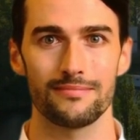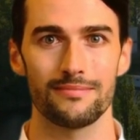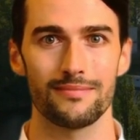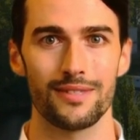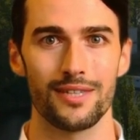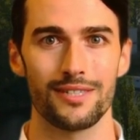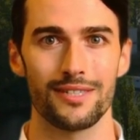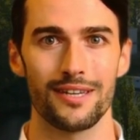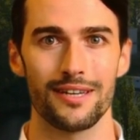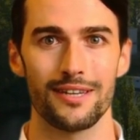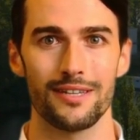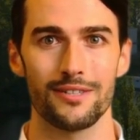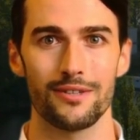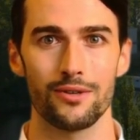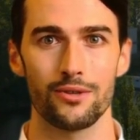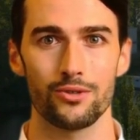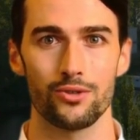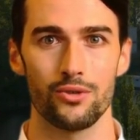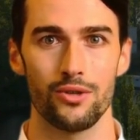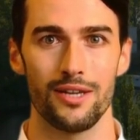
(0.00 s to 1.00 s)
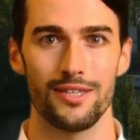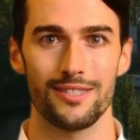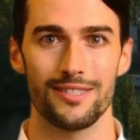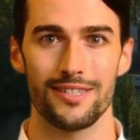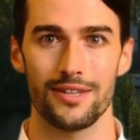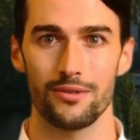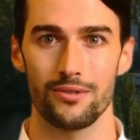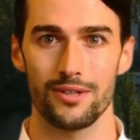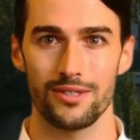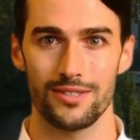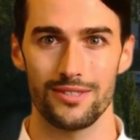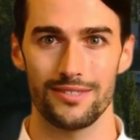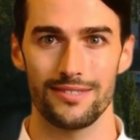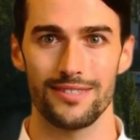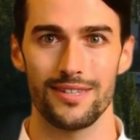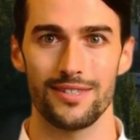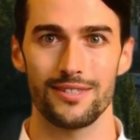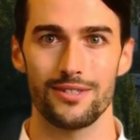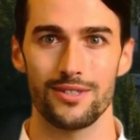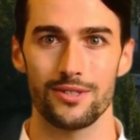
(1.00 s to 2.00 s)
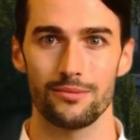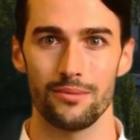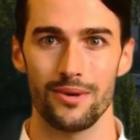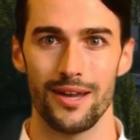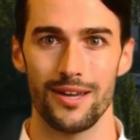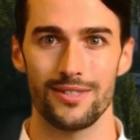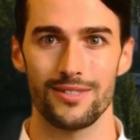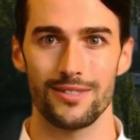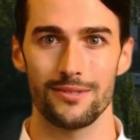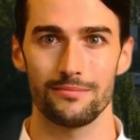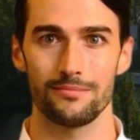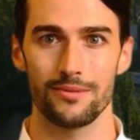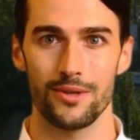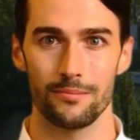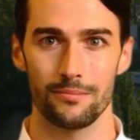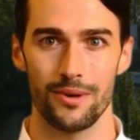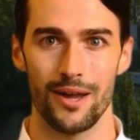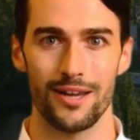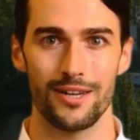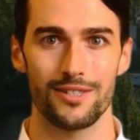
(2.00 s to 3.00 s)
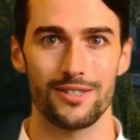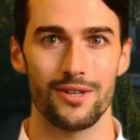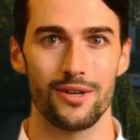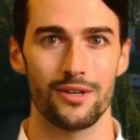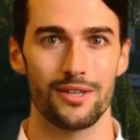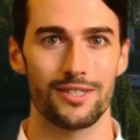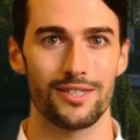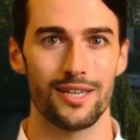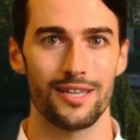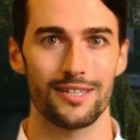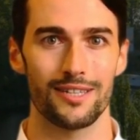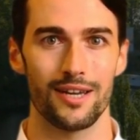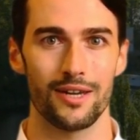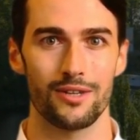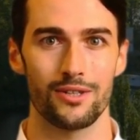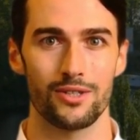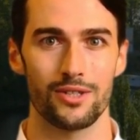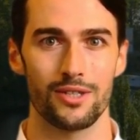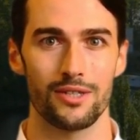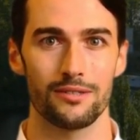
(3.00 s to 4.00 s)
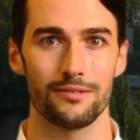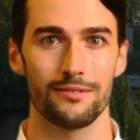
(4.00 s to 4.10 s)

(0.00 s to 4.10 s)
This can include trade secrets, business plans, proprietary technology,